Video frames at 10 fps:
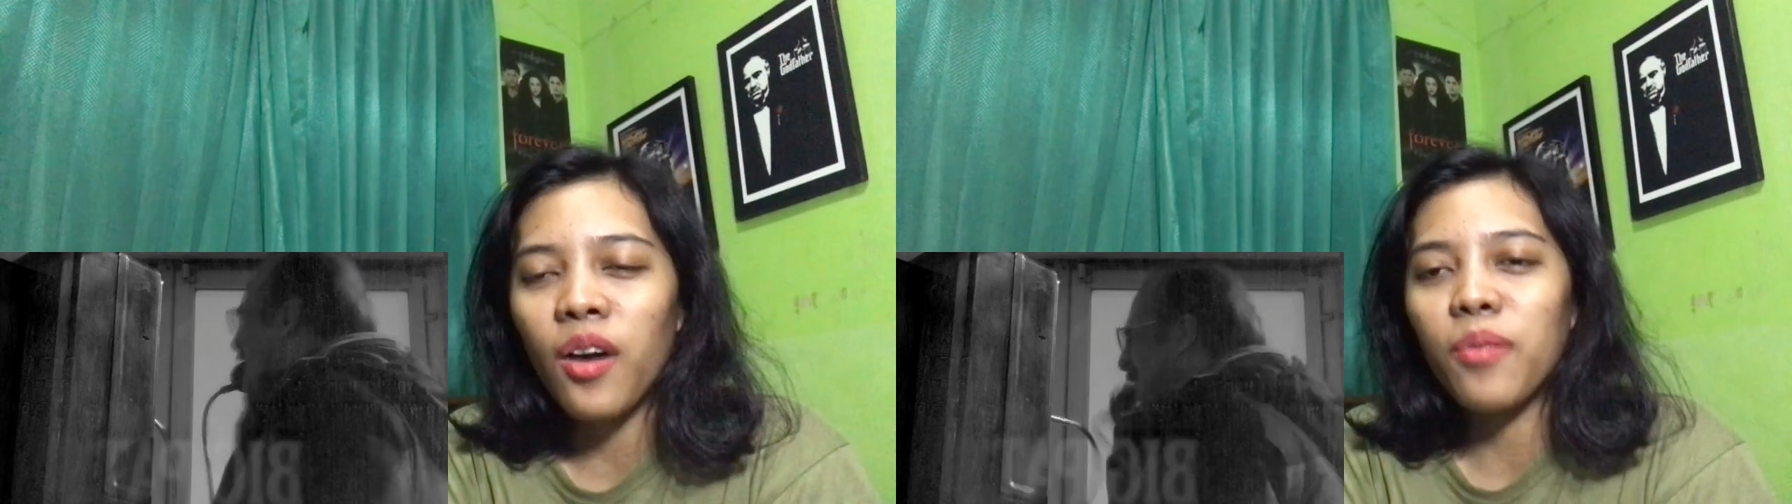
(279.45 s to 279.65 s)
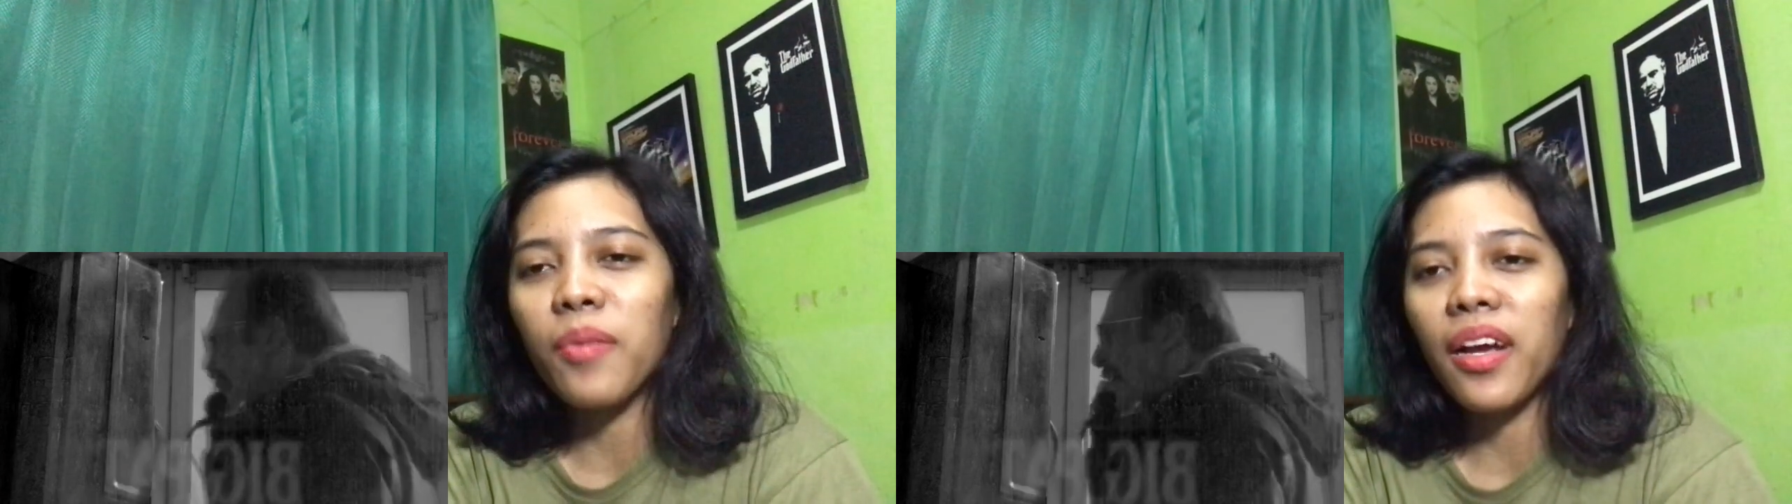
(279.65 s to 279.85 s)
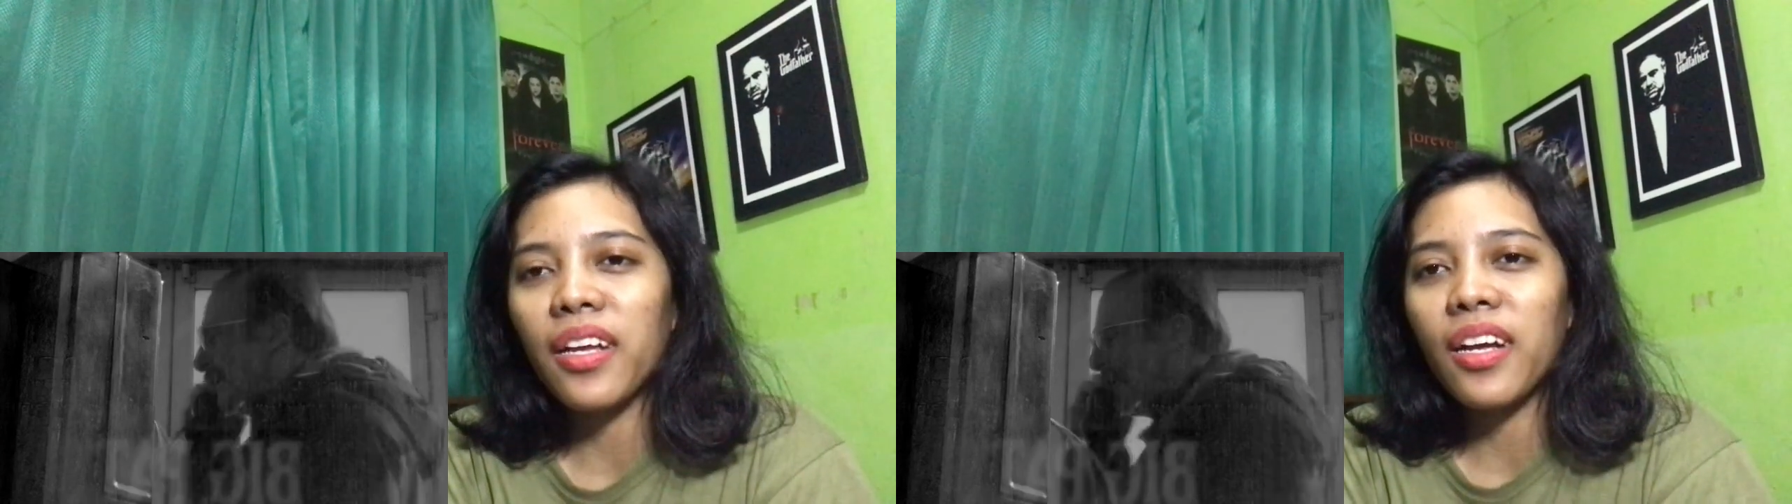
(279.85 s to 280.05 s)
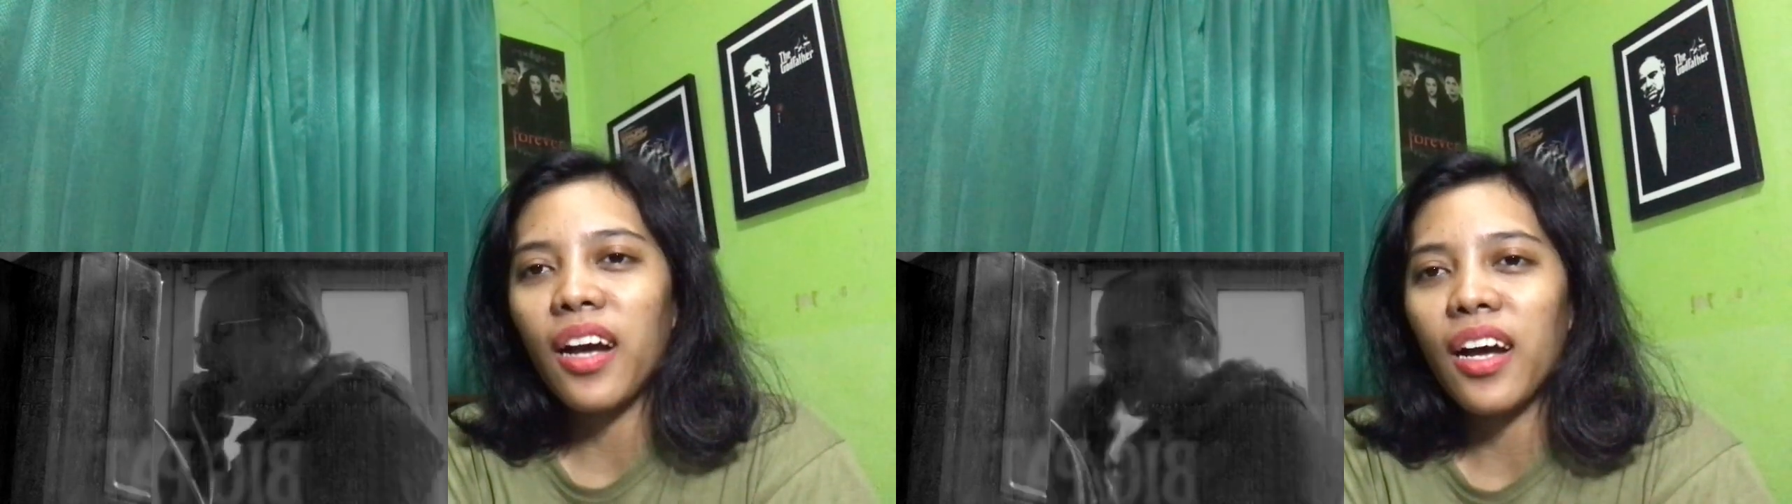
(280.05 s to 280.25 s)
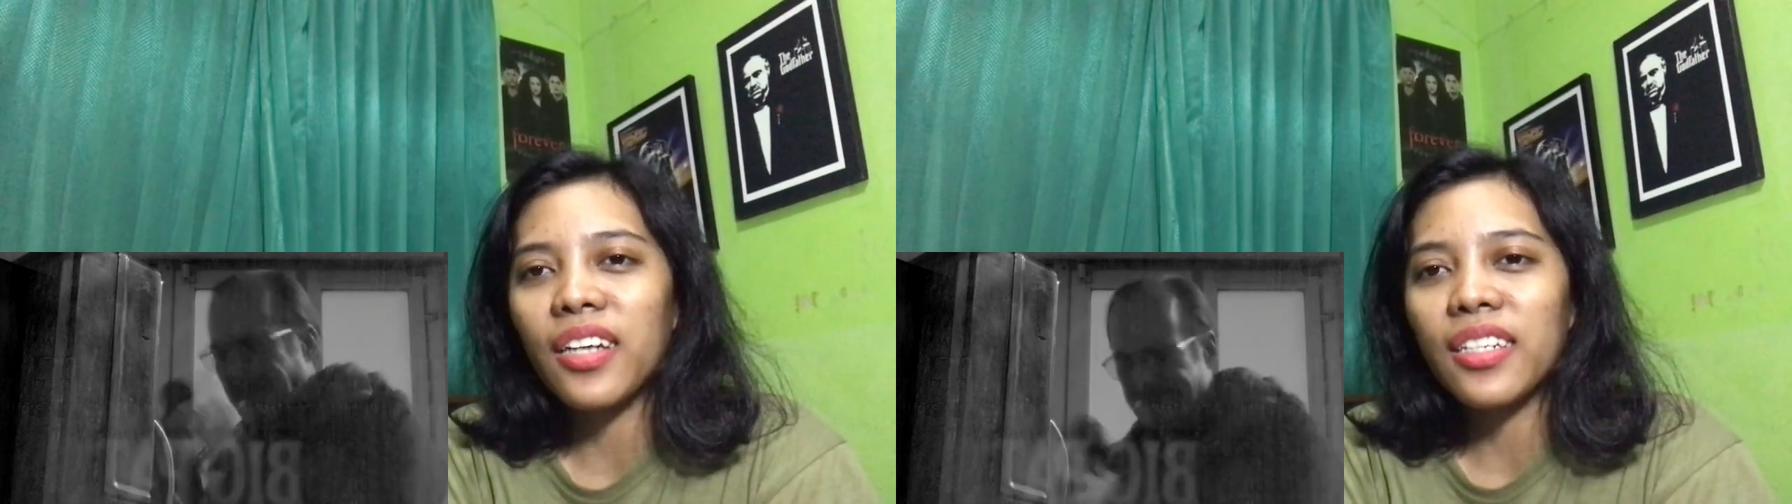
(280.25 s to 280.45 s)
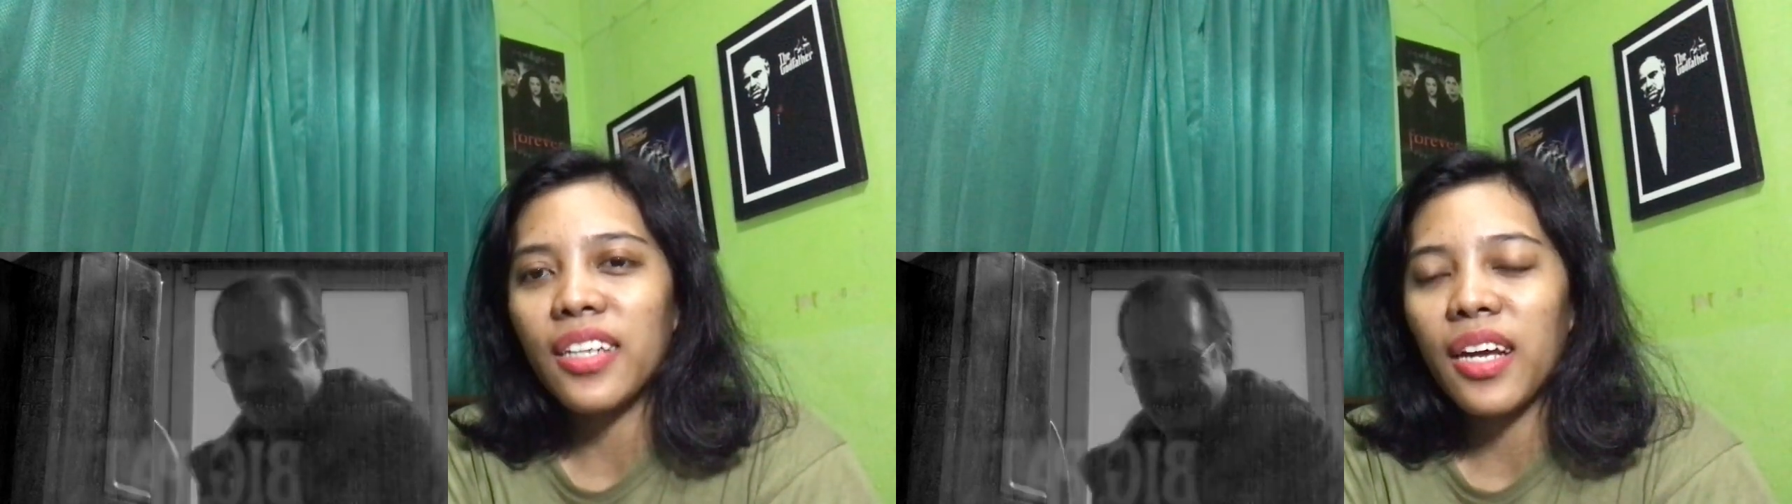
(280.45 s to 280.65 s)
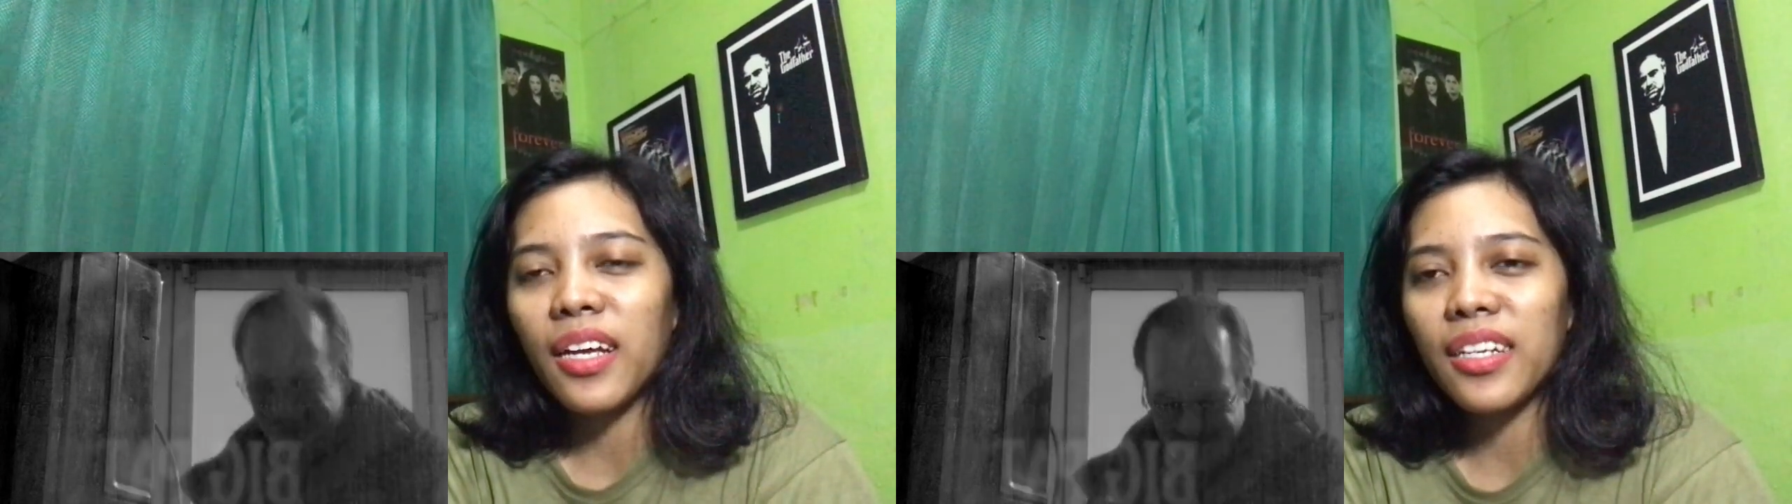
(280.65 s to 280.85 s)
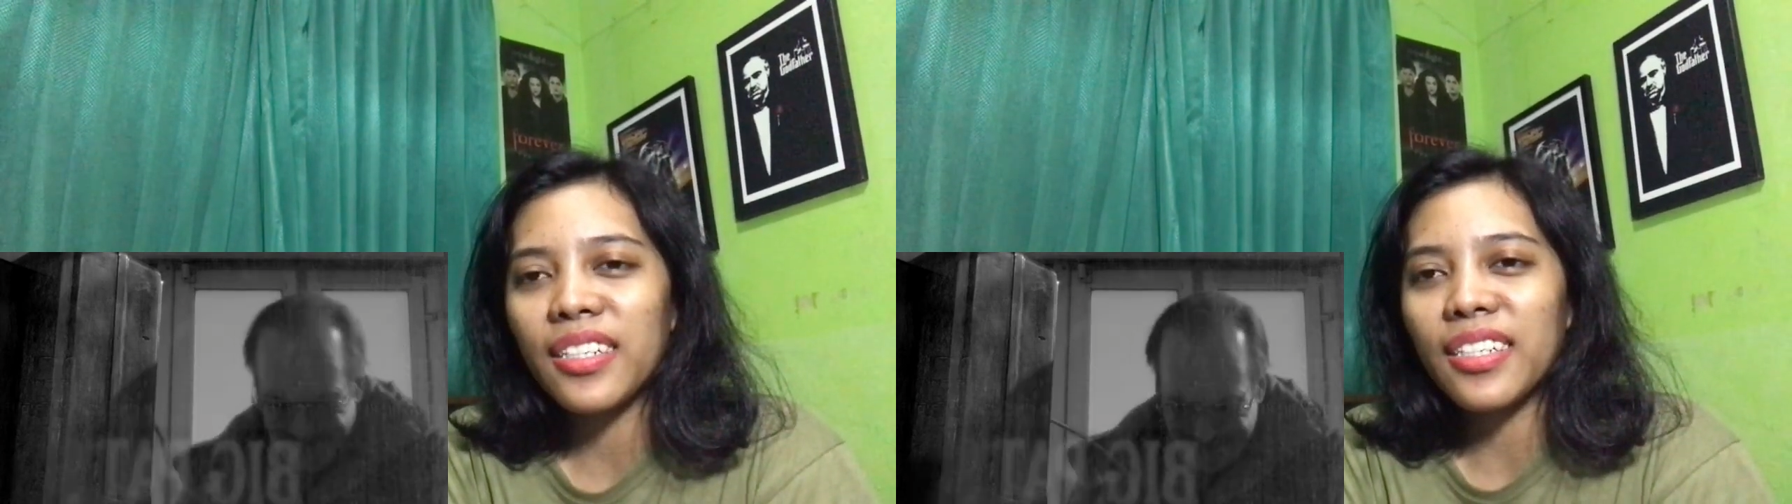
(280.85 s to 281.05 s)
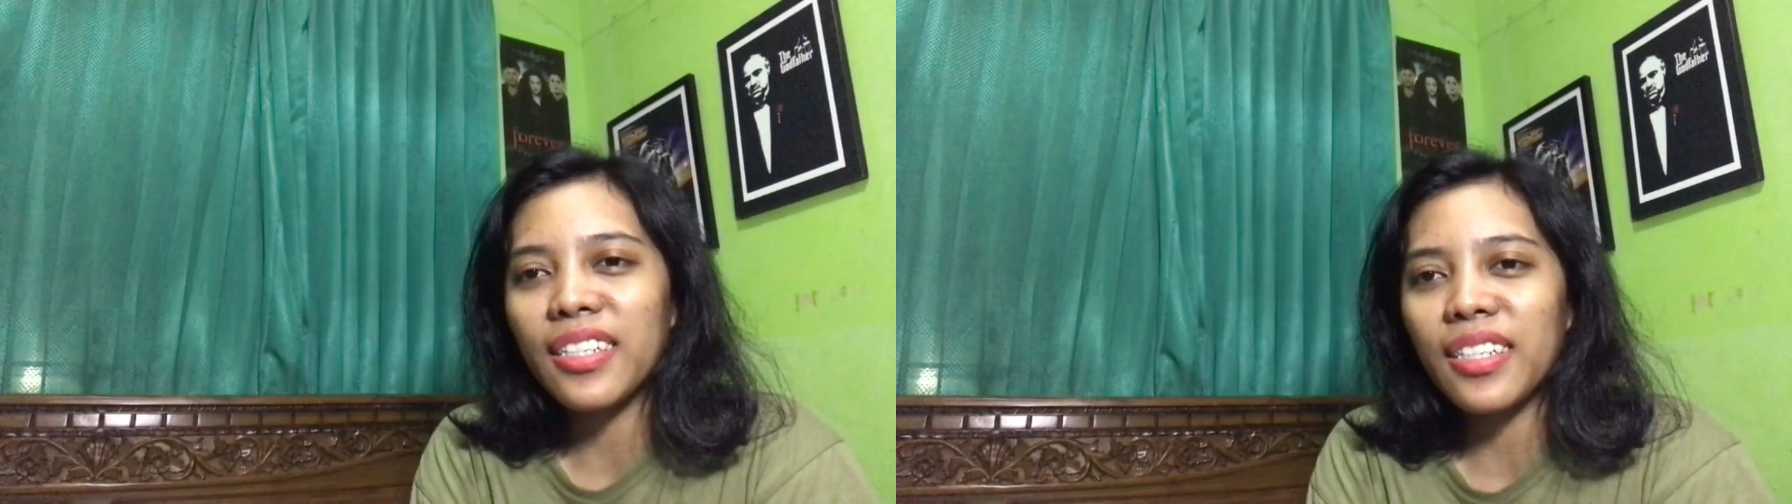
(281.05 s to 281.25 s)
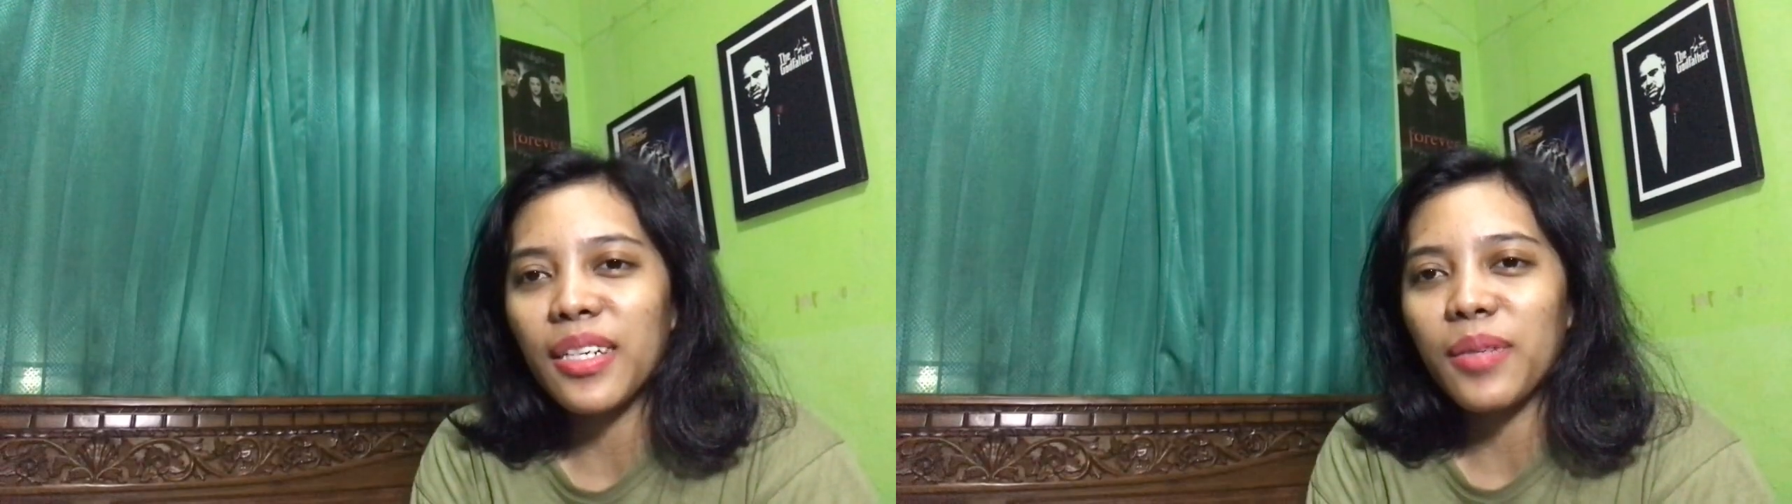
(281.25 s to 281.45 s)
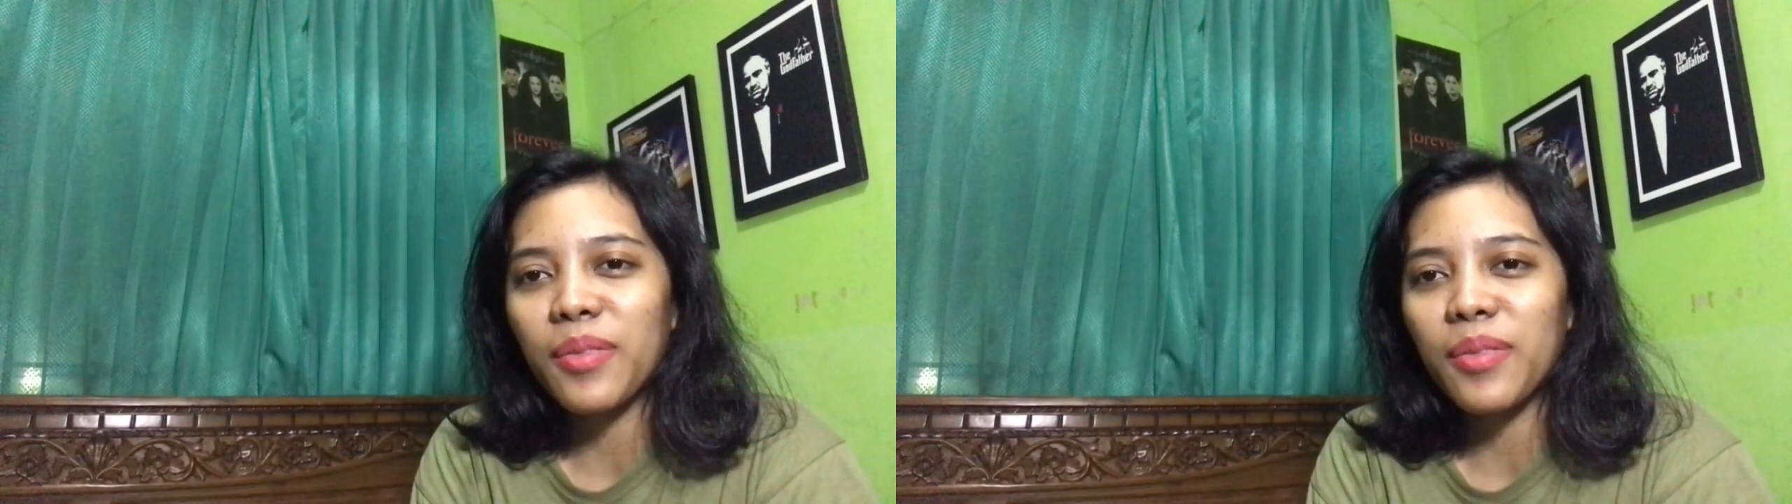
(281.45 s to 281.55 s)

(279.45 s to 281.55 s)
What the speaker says: Oh my god, that damn